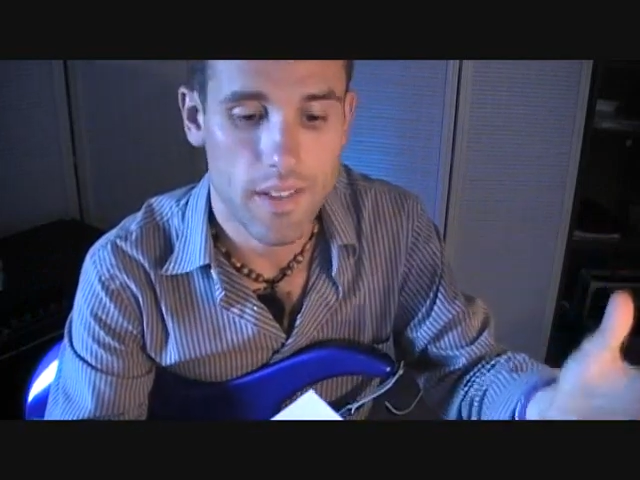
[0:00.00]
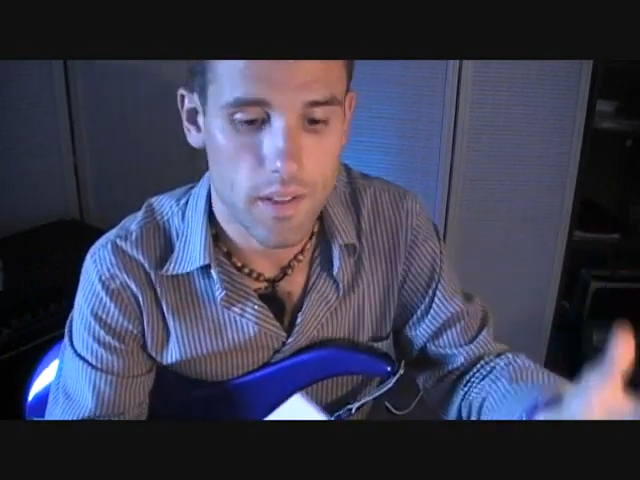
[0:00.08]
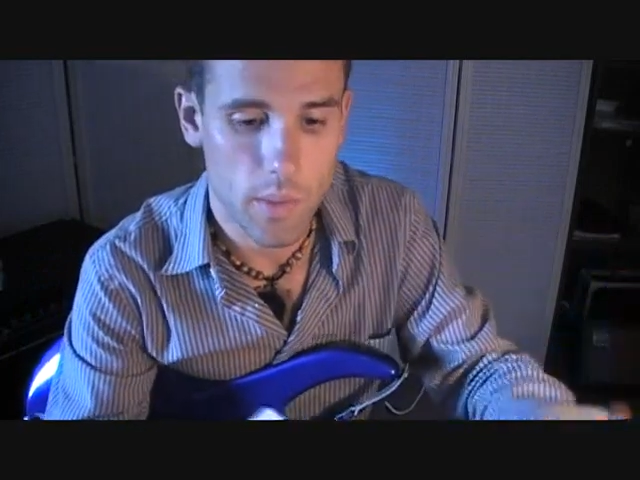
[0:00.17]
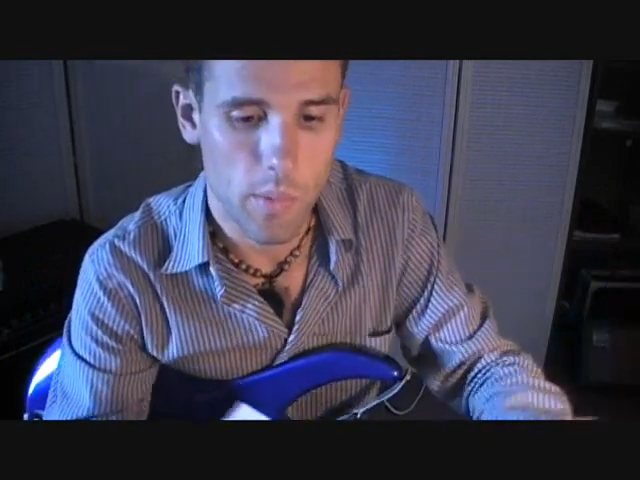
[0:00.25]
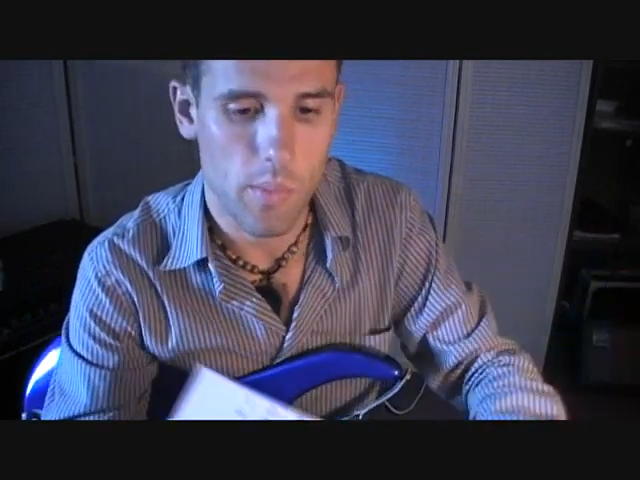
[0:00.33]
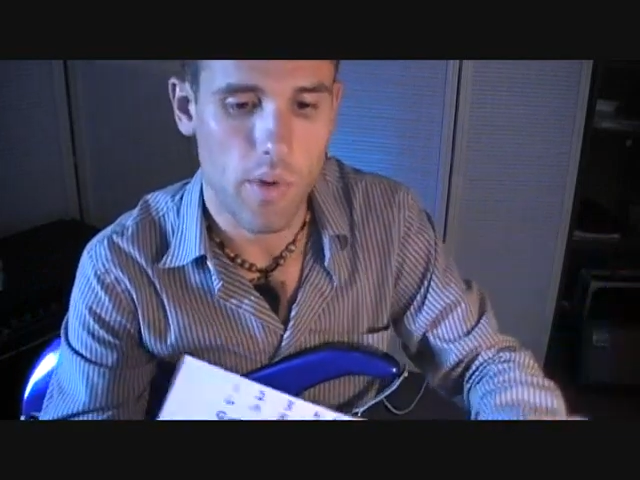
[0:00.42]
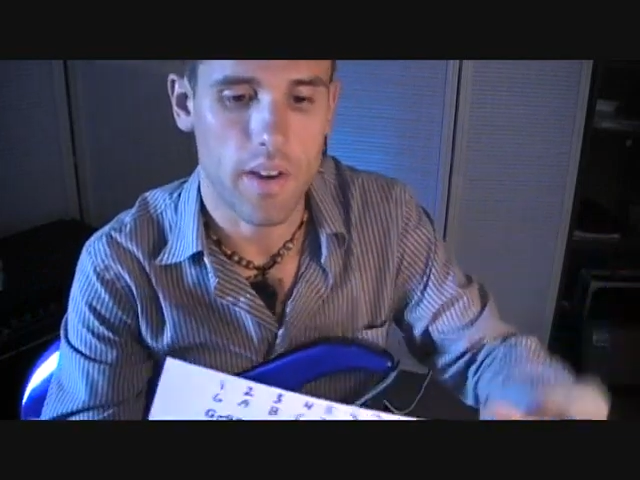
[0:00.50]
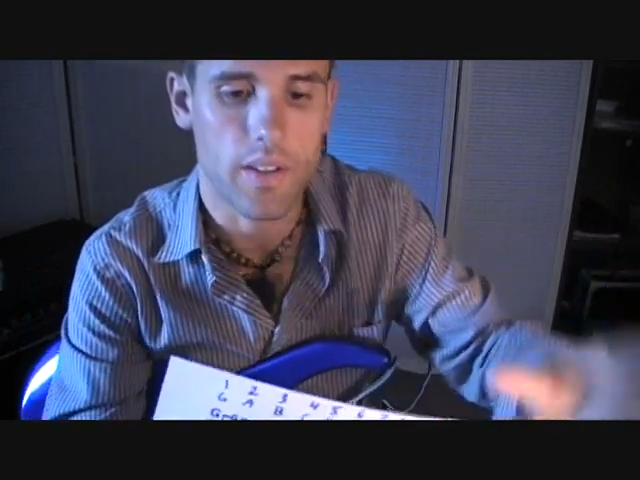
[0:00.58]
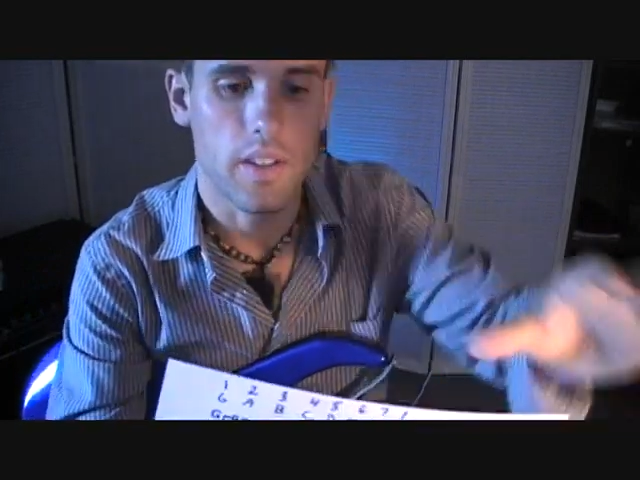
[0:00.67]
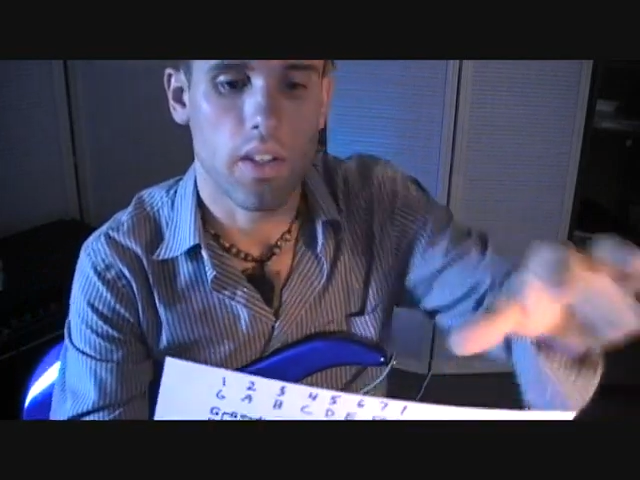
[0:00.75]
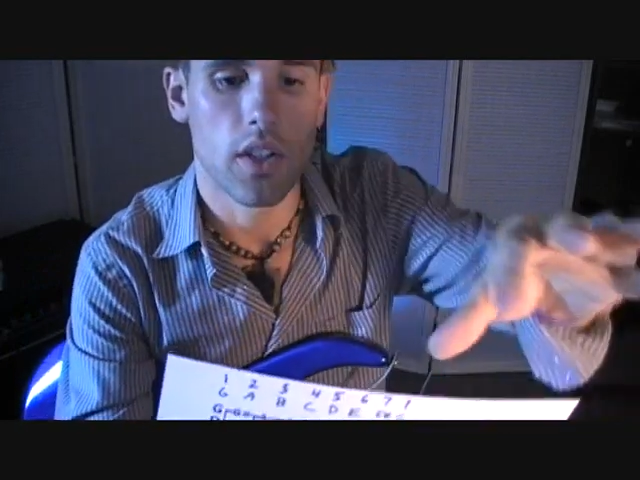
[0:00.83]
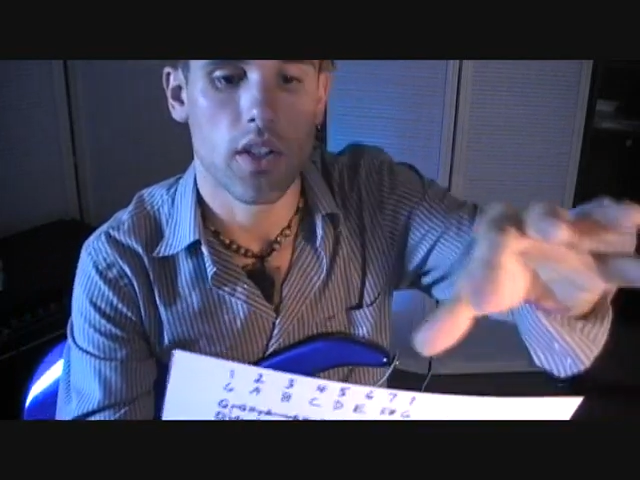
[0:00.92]
key we
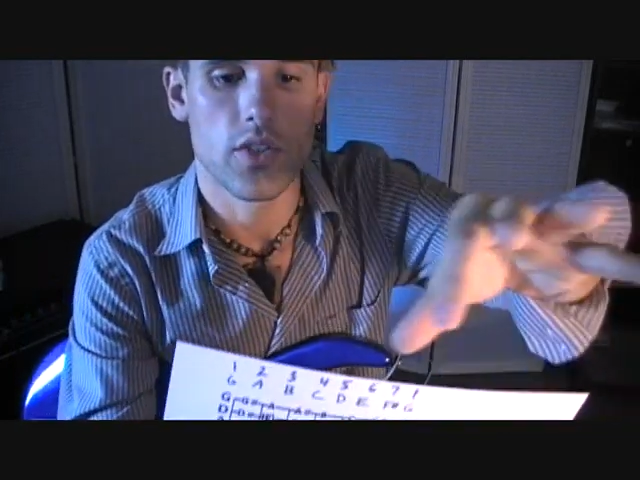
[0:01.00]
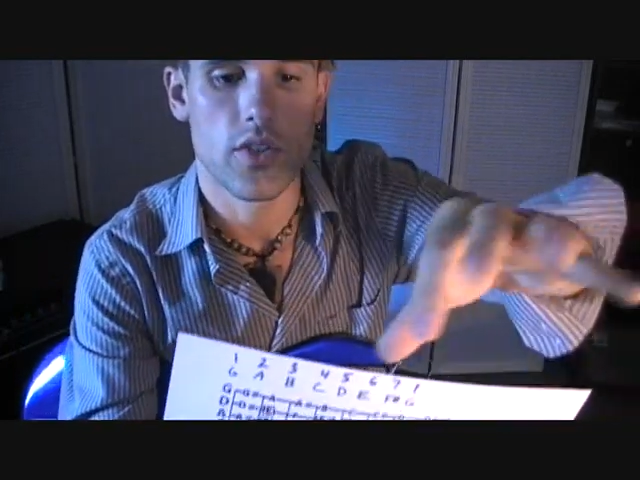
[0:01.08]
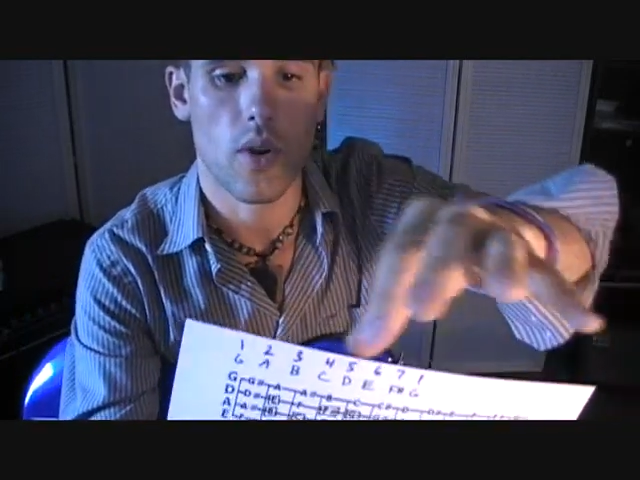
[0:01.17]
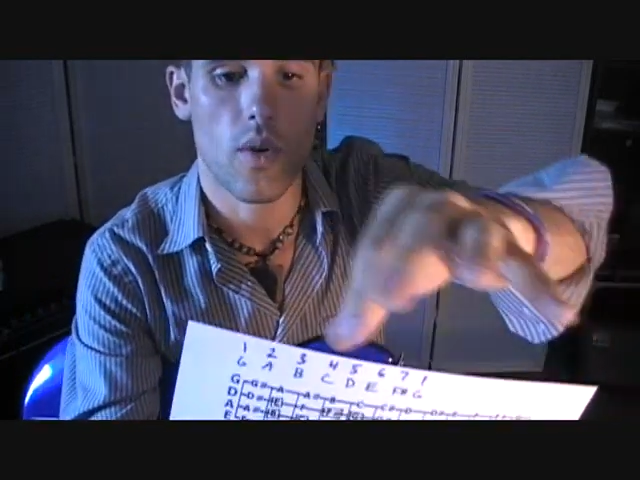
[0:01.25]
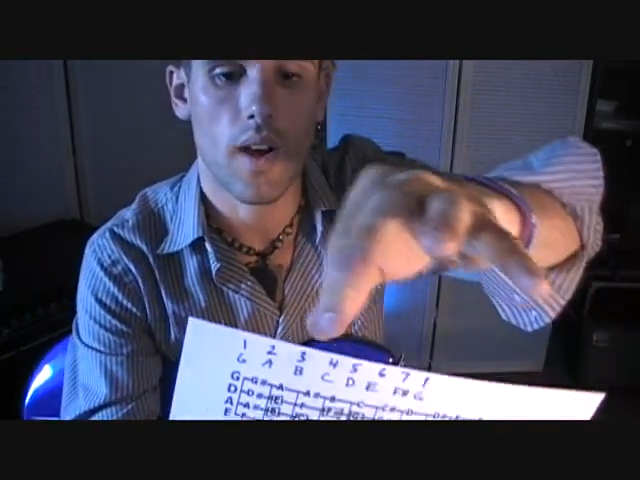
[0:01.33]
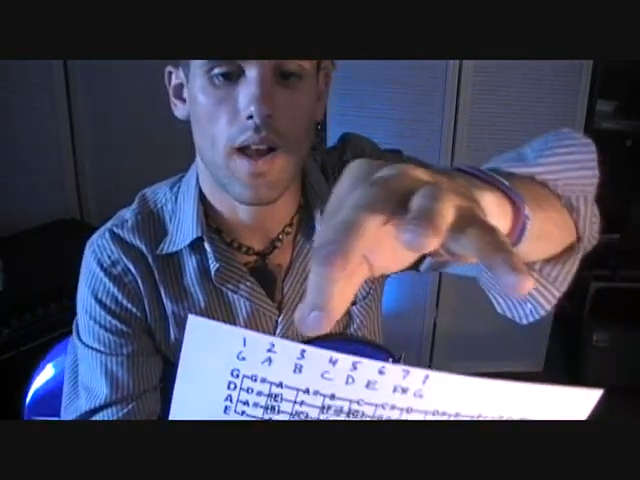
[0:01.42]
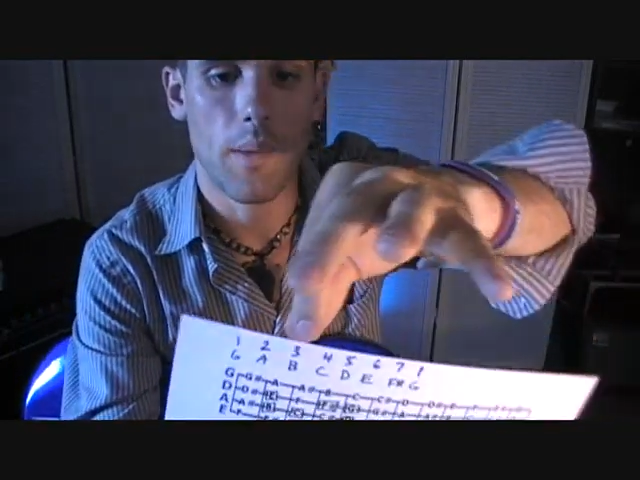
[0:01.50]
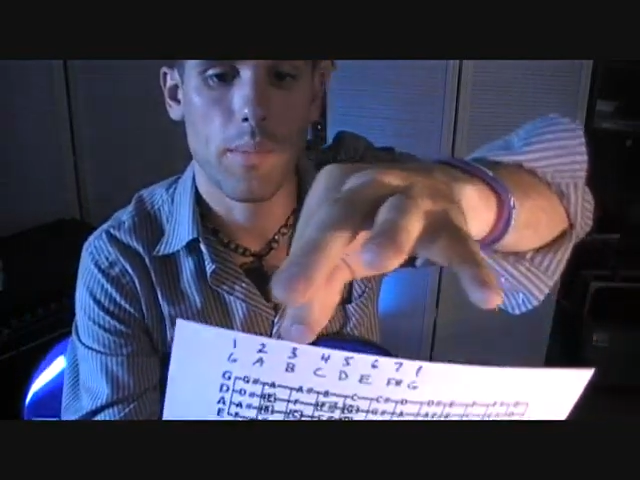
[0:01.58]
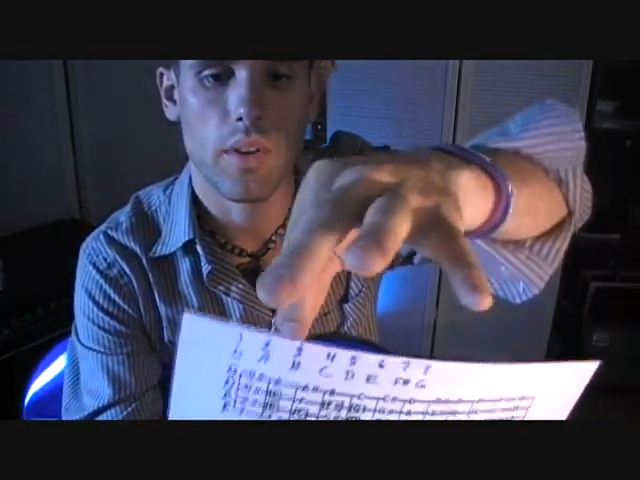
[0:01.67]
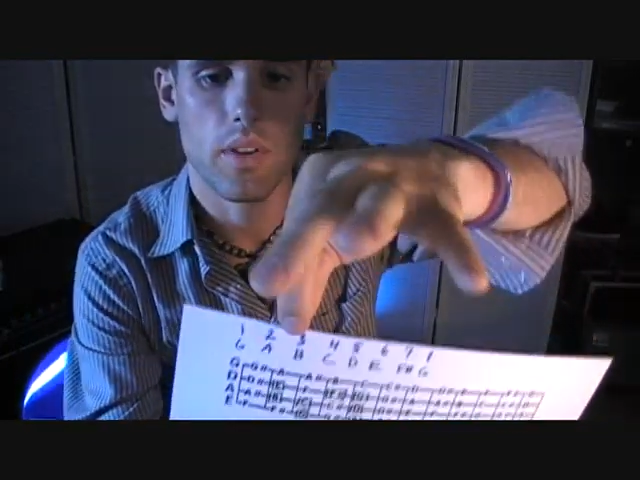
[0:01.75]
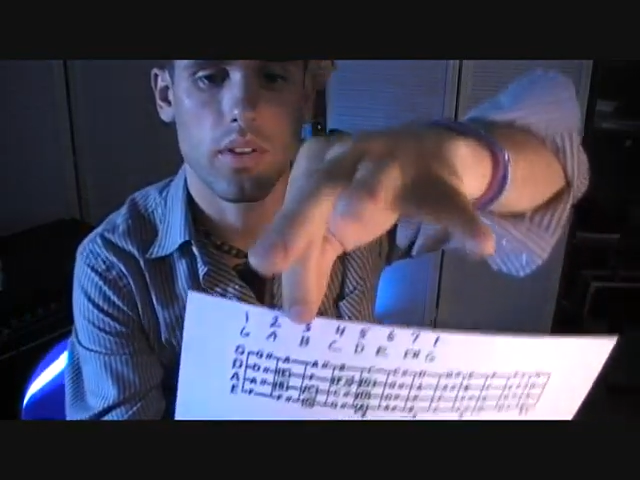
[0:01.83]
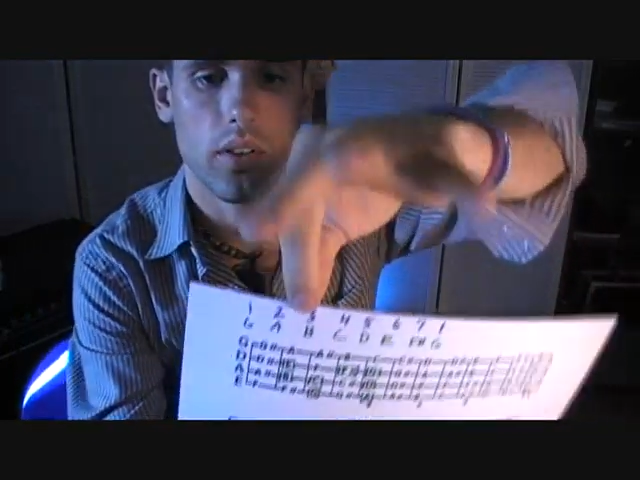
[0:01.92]
want. So I'm
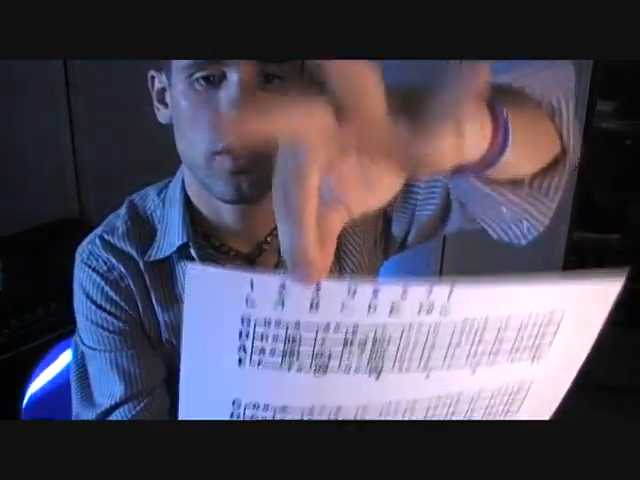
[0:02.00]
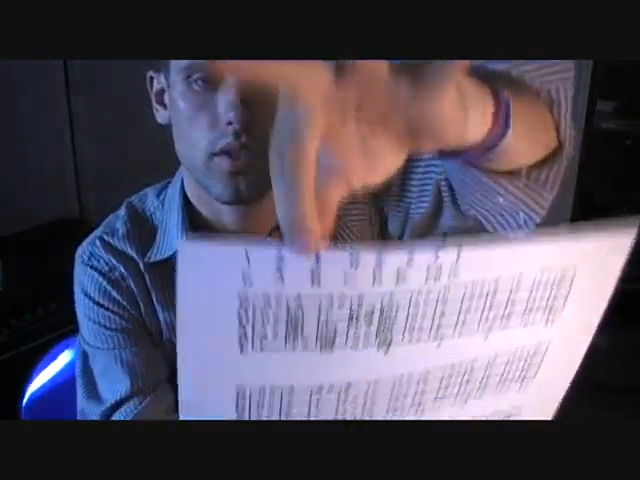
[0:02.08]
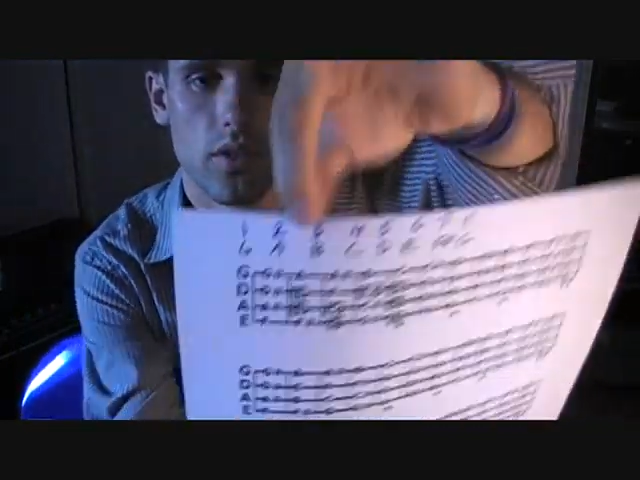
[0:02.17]
going to